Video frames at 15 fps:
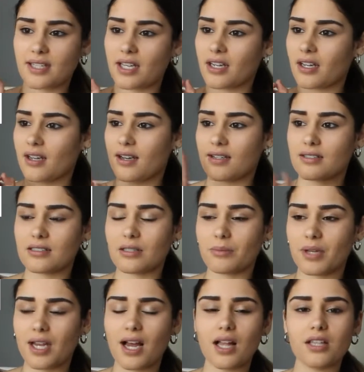get a custom
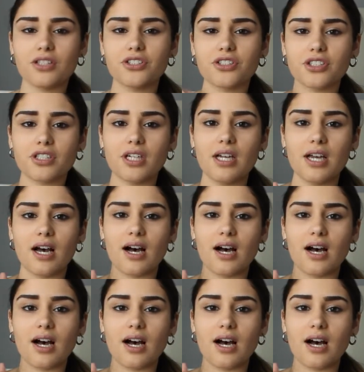calendar,